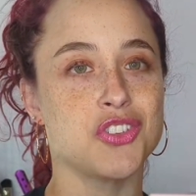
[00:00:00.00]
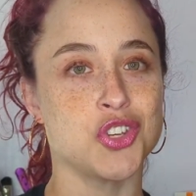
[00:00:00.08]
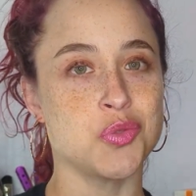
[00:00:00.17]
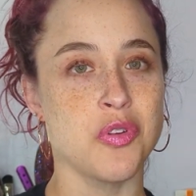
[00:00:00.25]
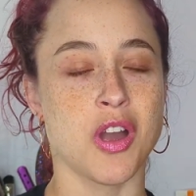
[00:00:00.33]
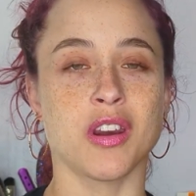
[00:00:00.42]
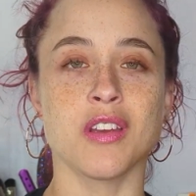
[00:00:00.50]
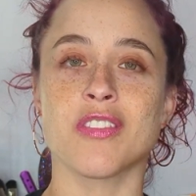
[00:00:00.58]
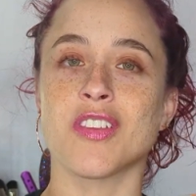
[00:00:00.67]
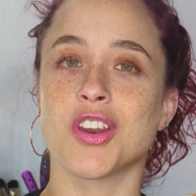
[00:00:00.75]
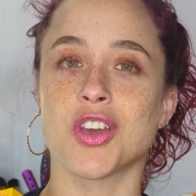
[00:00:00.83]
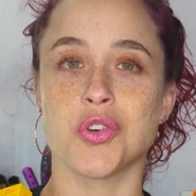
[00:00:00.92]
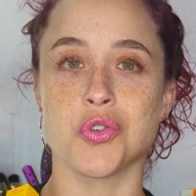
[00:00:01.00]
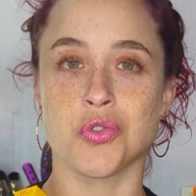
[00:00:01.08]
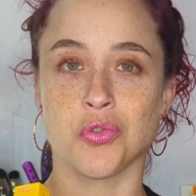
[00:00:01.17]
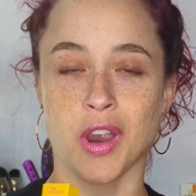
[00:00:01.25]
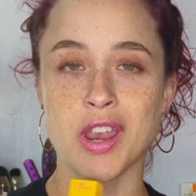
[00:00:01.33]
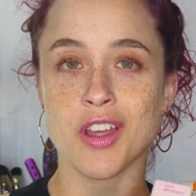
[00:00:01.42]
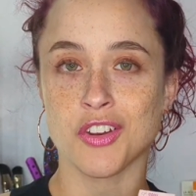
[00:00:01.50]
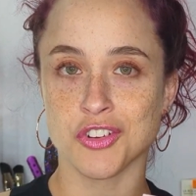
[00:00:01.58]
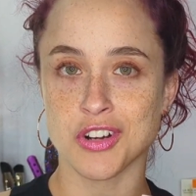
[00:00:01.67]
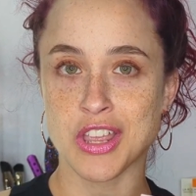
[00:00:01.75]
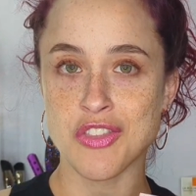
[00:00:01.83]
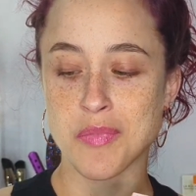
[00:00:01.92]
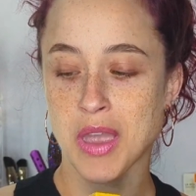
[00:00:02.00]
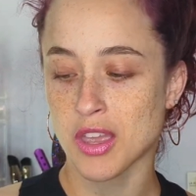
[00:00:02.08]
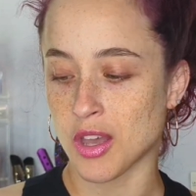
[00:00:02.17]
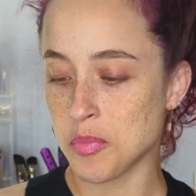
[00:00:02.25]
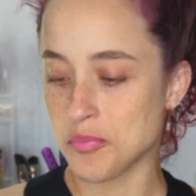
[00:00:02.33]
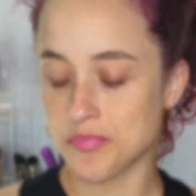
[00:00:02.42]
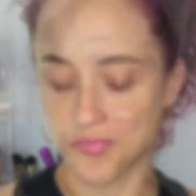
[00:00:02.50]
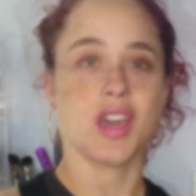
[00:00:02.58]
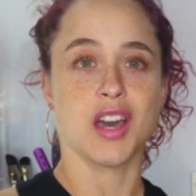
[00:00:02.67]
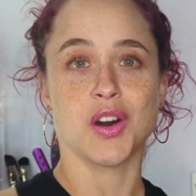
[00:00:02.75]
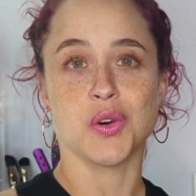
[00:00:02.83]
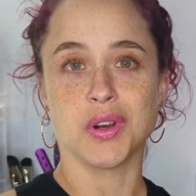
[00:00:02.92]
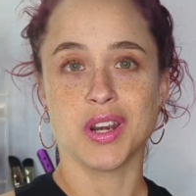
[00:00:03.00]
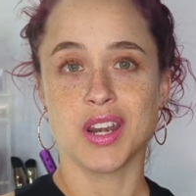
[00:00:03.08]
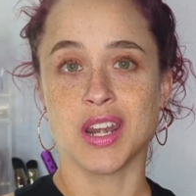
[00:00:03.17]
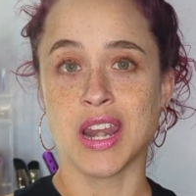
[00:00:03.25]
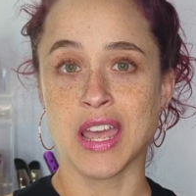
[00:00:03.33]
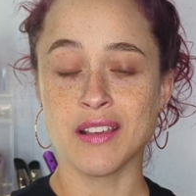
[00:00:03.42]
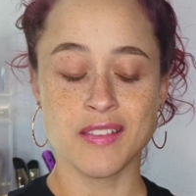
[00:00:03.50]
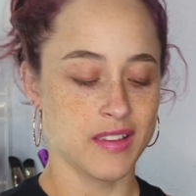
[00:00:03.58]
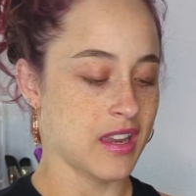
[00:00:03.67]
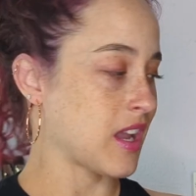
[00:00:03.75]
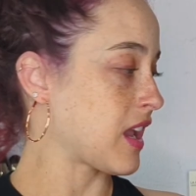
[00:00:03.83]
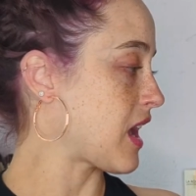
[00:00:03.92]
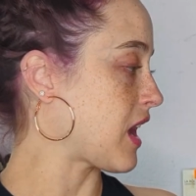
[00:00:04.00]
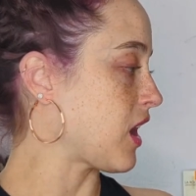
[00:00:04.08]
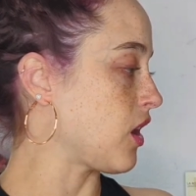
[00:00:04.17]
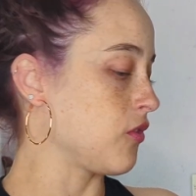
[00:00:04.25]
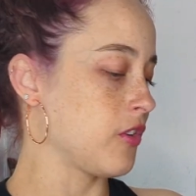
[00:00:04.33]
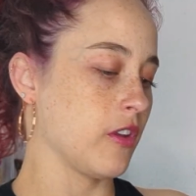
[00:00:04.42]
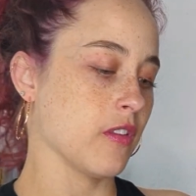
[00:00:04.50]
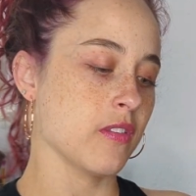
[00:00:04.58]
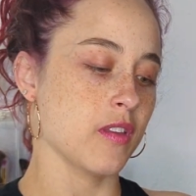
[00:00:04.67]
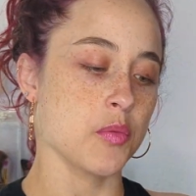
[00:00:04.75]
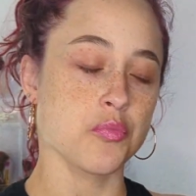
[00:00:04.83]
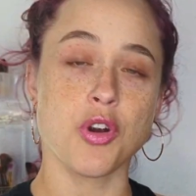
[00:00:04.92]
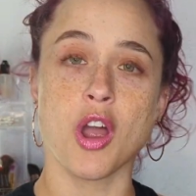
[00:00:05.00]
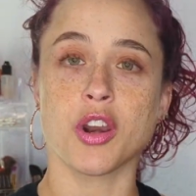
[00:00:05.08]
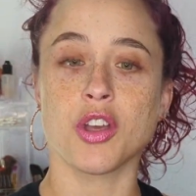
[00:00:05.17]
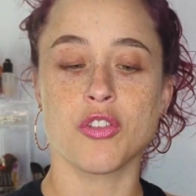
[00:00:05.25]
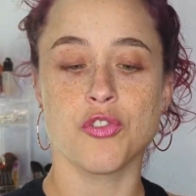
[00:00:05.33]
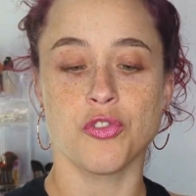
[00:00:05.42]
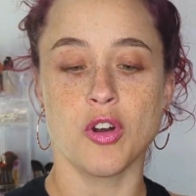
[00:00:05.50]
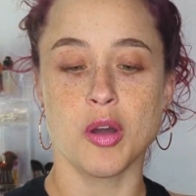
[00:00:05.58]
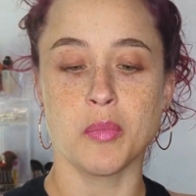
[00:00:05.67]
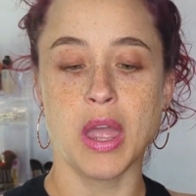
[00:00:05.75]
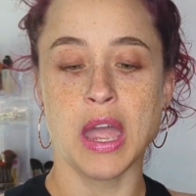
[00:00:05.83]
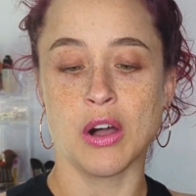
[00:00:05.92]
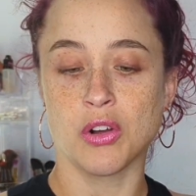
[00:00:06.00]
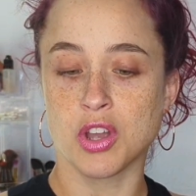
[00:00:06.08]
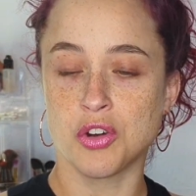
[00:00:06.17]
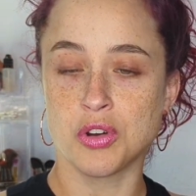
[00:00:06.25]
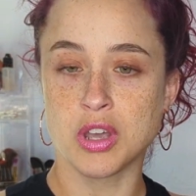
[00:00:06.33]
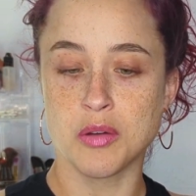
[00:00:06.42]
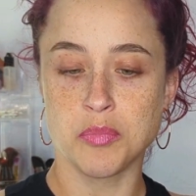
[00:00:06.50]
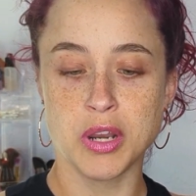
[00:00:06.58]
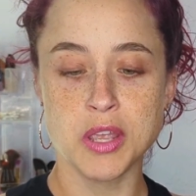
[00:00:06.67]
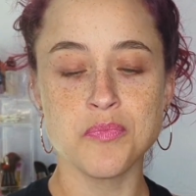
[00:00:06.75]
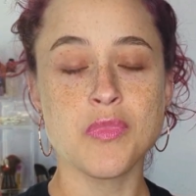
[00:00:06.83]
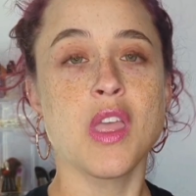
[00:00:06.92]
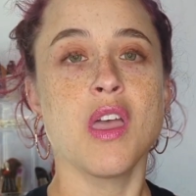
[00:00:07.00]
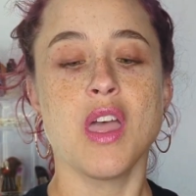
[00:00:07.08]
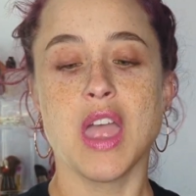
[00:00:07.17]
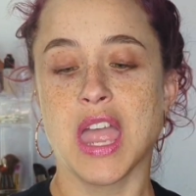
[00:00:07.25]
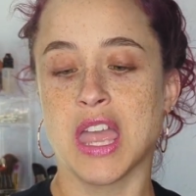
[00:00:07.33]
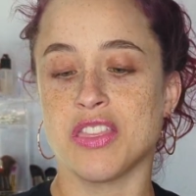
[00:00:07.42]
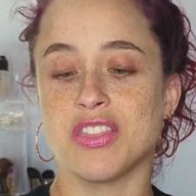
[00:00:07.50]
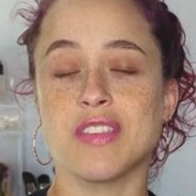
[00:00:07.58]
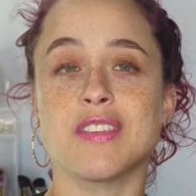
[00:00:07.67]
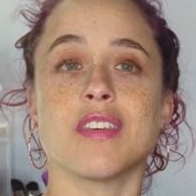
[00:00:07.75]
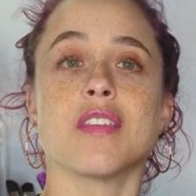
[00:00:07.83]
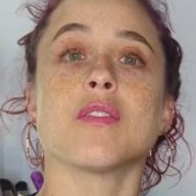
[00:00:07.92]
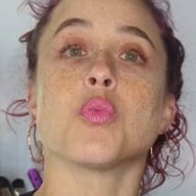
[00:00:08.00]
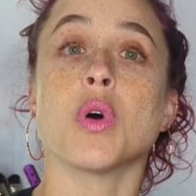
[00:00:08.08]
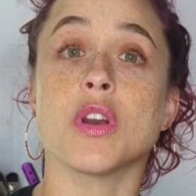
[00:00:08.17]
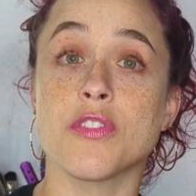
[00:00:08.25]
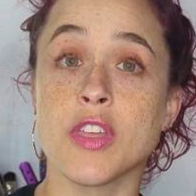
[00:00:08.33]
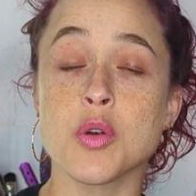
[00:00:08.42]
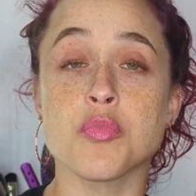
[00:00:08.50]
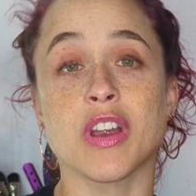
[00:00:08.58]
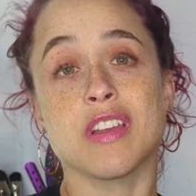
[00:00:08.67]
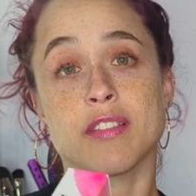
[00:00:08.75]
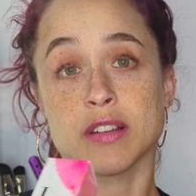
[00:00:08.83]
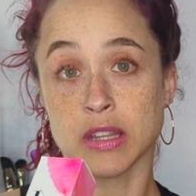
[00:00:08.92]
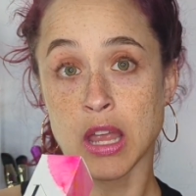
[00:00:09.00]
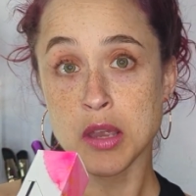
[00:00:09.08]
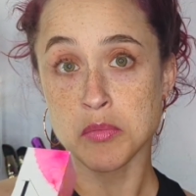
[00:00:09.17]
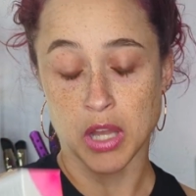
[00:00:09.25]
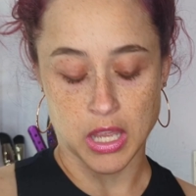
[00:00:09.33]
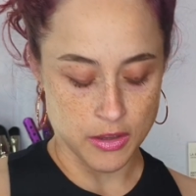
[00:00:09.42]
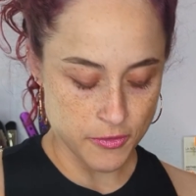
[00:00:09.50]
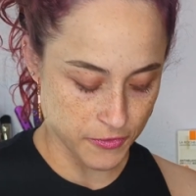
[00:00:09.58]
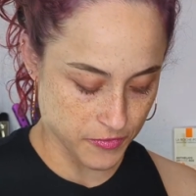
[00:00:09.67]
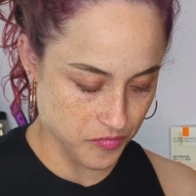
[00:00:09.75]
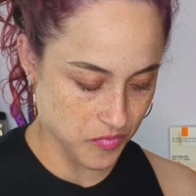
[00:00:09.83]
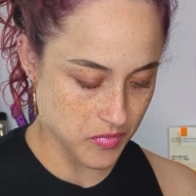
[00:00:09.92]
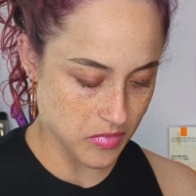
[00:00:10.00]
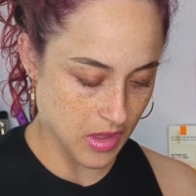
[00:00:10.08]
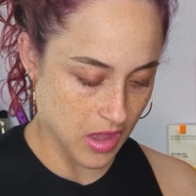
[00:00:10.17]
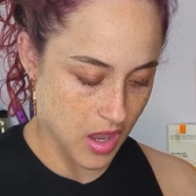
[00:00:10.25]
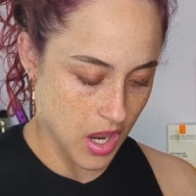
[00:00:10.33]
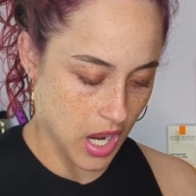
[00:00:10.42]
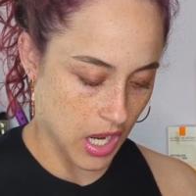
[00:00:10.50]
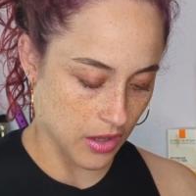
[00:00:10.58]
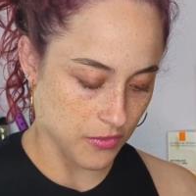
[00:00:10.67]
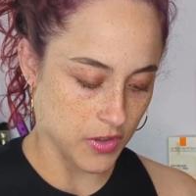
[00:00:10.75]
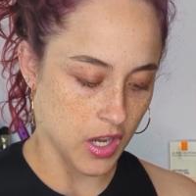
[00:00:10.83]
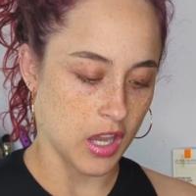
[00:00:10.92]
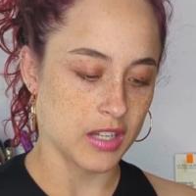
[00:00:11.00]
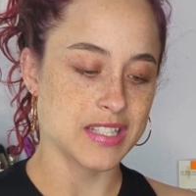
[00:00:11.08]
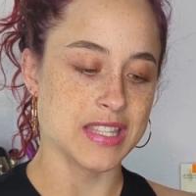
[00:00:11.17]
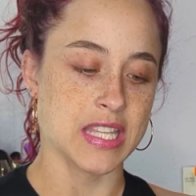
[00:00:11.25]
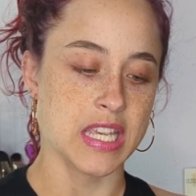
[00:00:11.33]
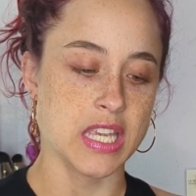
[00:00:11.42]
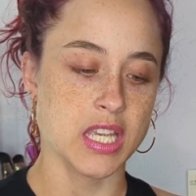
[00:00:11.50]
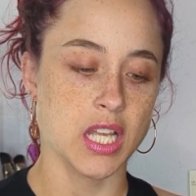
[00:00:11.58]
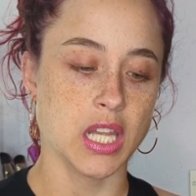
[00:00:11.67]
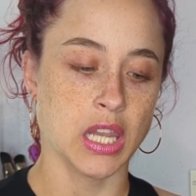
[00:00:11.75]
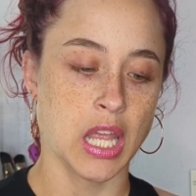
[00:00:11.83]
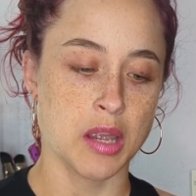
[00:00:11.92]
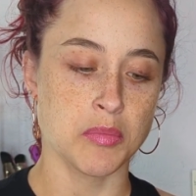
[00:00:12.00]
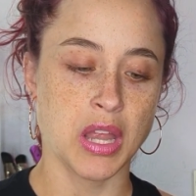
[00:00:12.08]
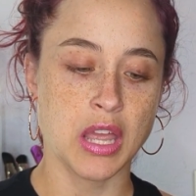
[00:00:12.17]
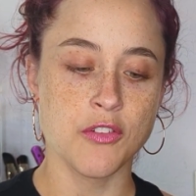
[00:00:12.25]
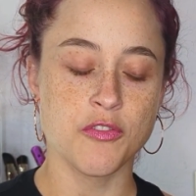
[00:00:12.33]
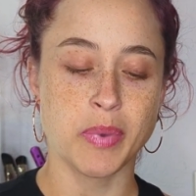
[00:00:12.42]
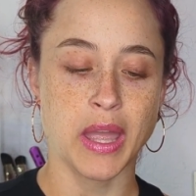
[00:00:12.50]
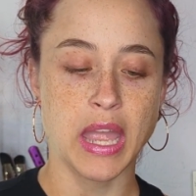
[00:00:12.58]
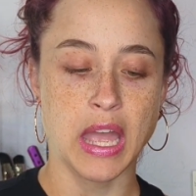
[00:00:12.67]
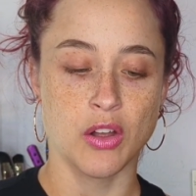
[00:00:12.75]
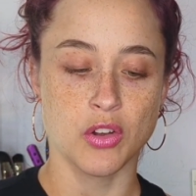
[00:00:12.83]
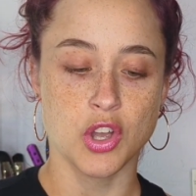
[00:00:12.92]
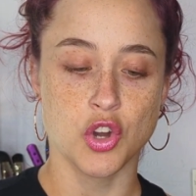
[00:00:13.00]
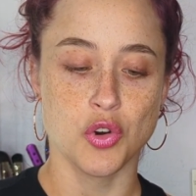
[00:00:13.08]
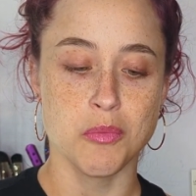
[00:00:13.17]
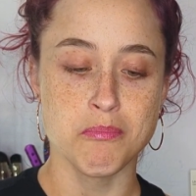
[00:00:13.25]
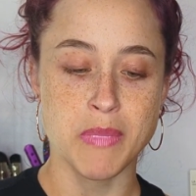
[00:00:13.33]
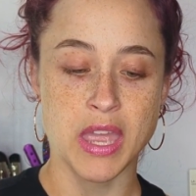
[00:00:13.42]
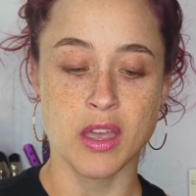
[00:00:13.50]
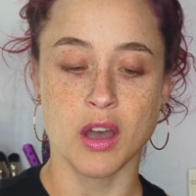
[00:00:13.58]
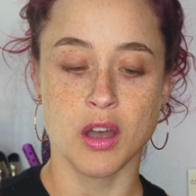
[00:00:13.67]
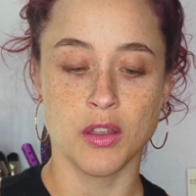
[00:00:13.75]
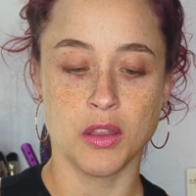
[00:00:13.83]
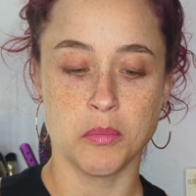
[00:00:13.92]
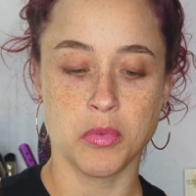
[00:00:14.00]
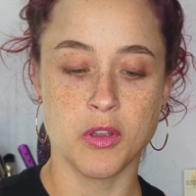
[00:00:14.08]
2 products that go great underneath makeup. Now, next I have some products from Alcone Company, and this is one of their brands, Lime Life. I've got the Lime Life by Alcone Make Off